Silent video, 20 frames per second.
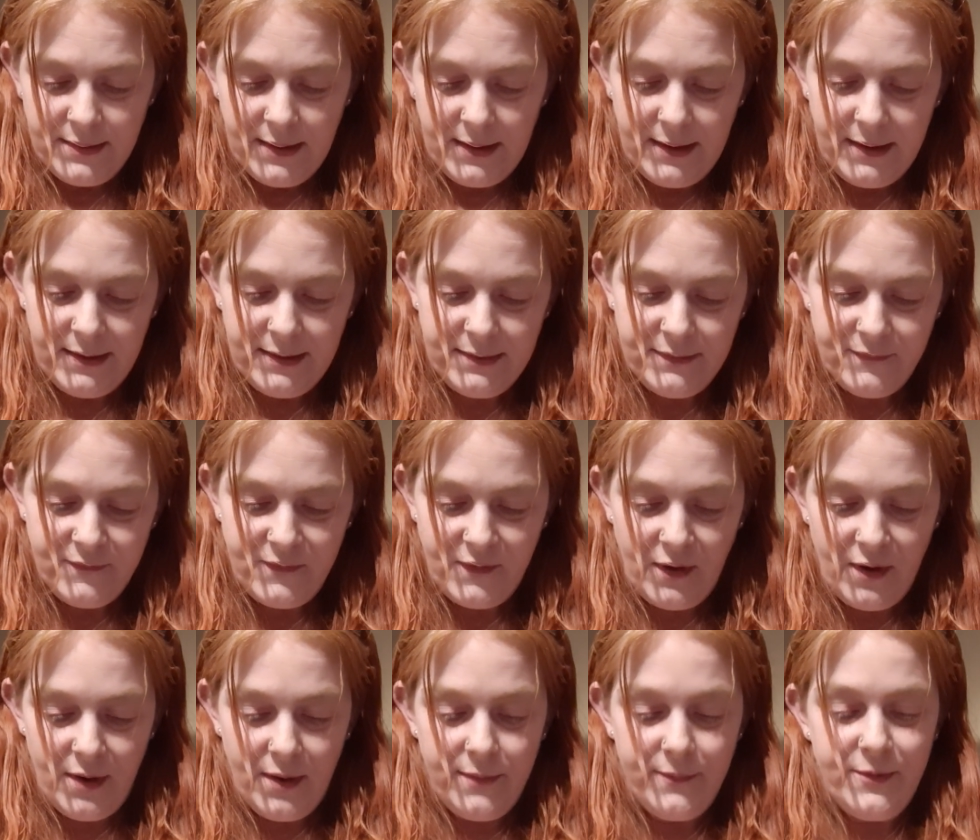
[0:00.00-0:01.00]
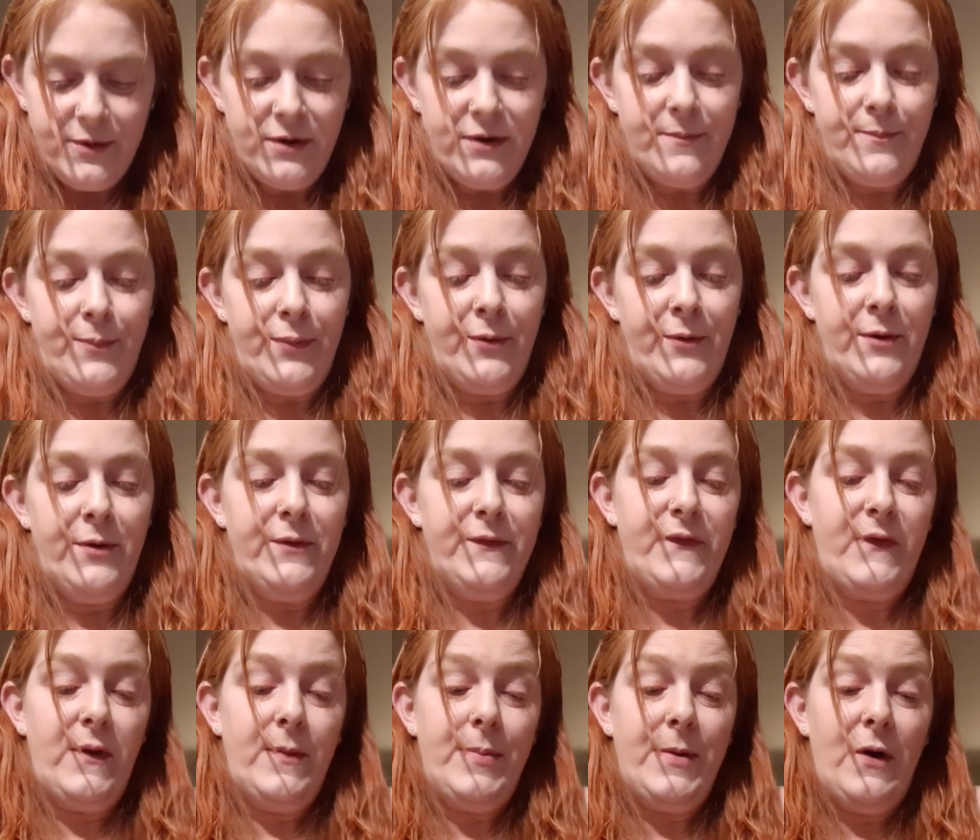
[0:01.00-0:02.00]
and I'm going to put
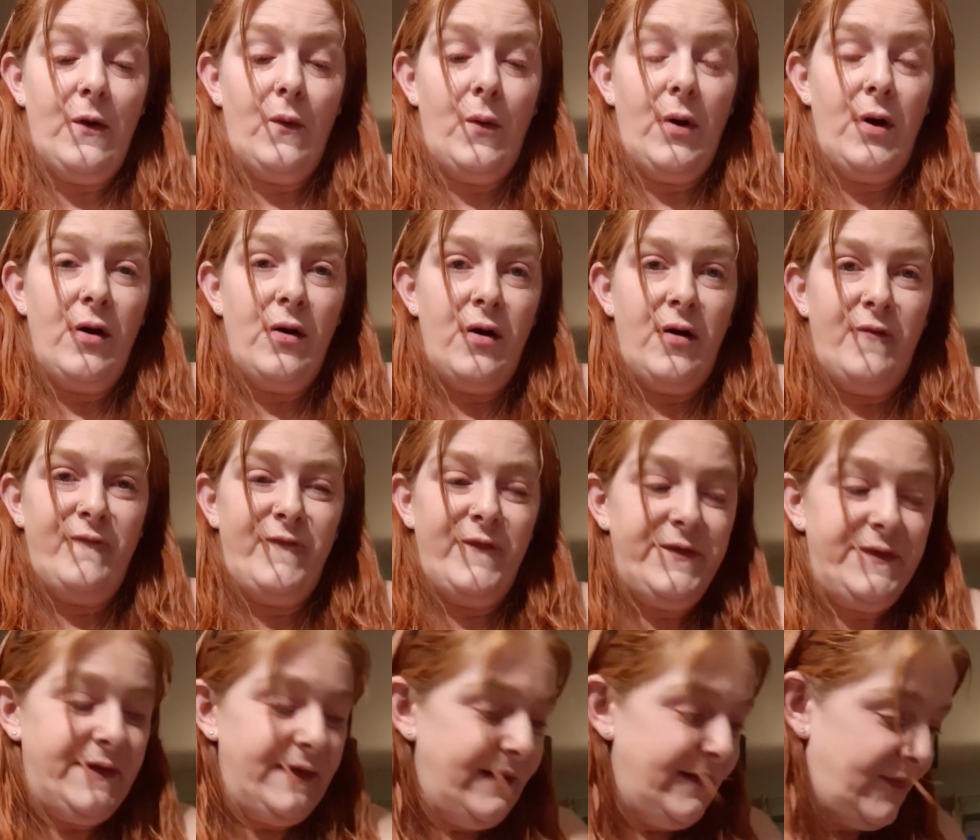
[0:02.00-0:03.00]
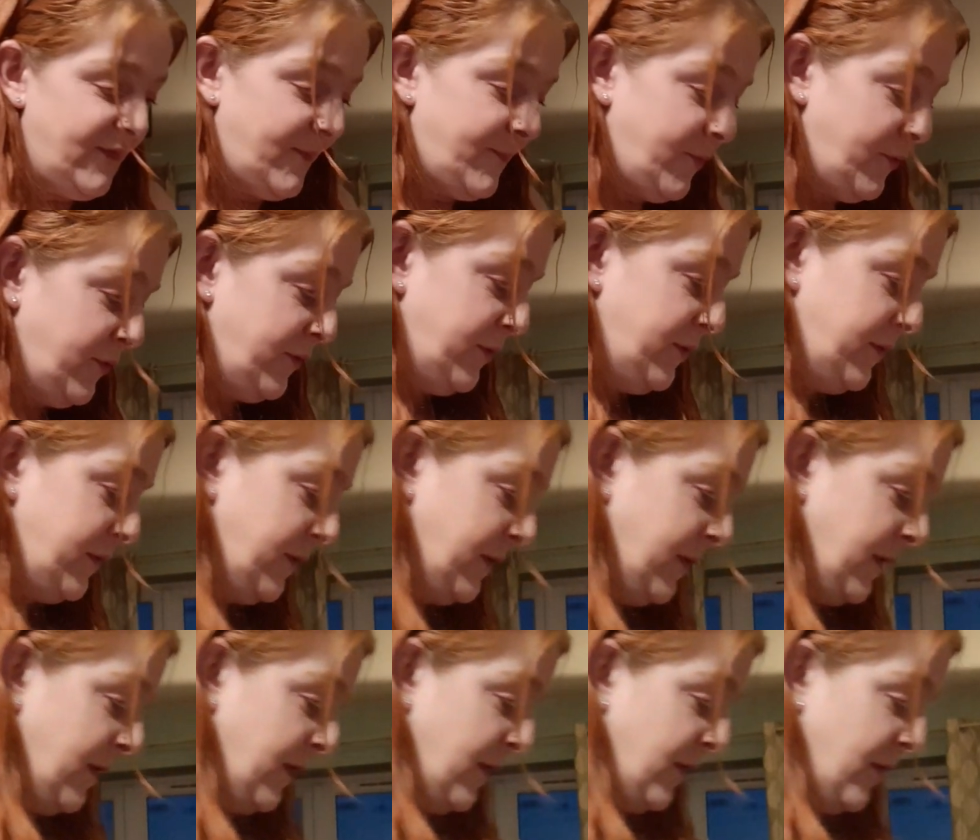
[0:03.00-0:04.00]
about 1/2 teaspoon
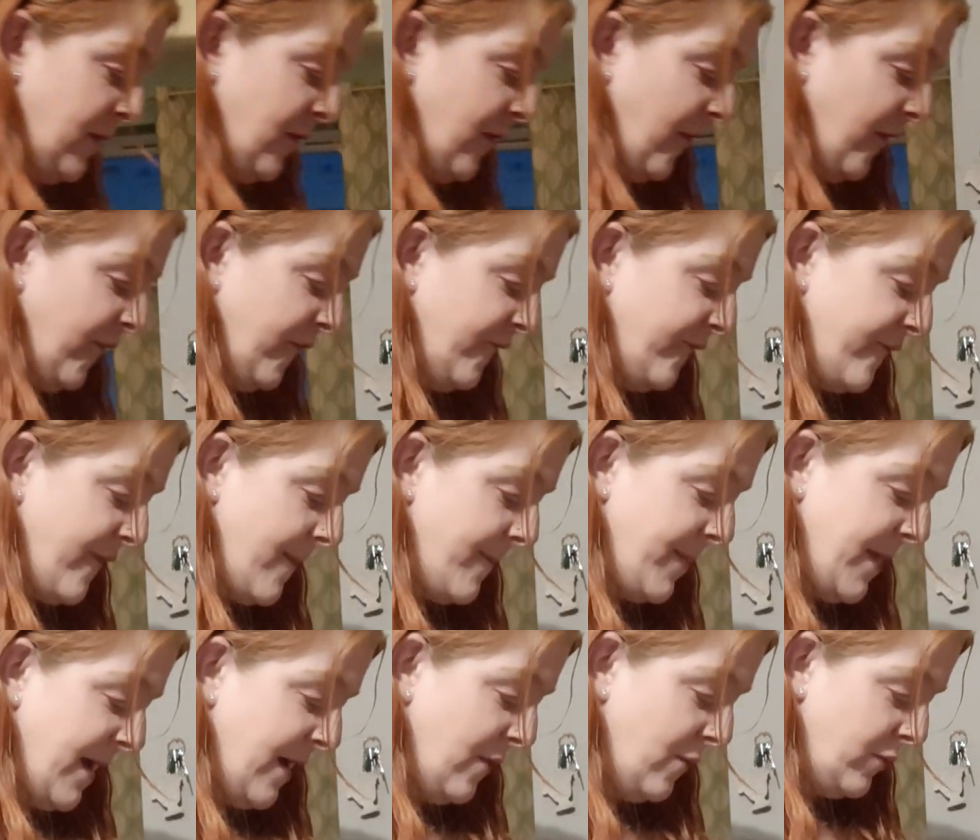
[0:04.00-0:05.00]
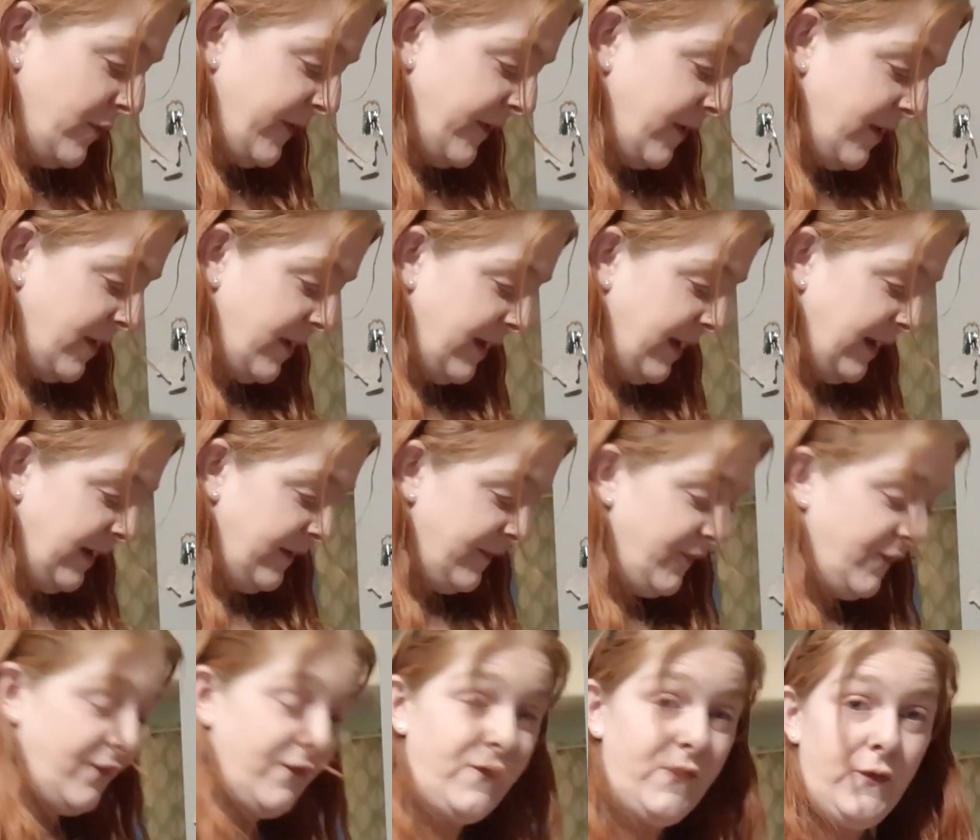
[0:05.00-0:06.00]
of powder
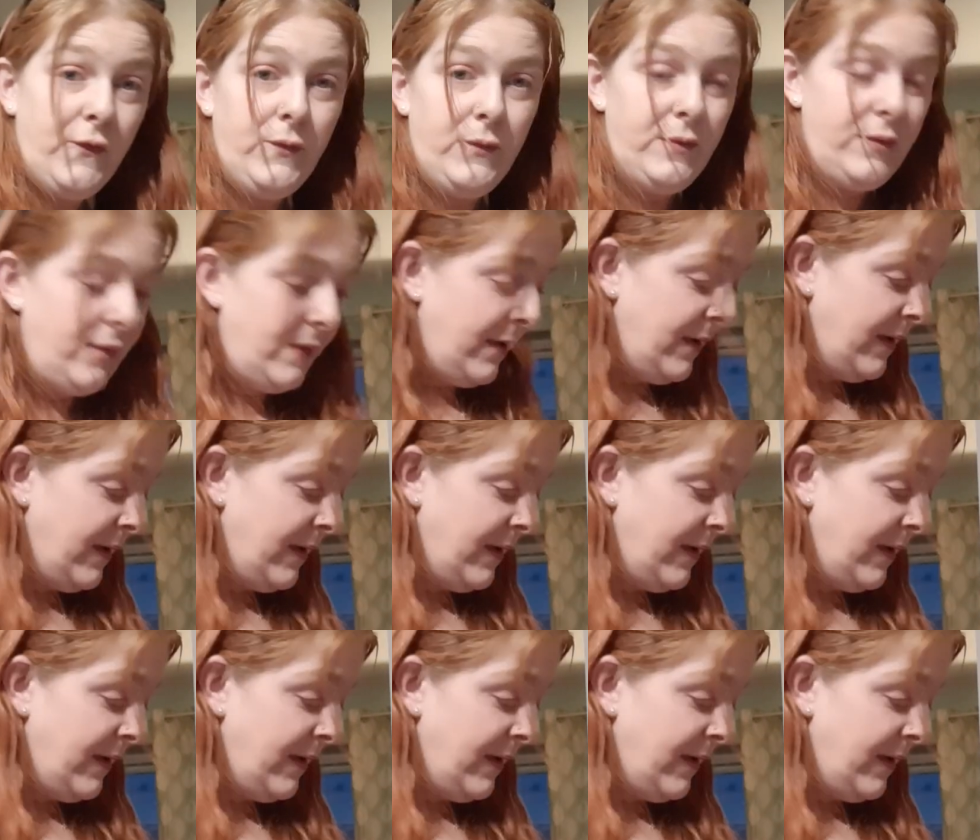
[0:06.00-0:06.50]
into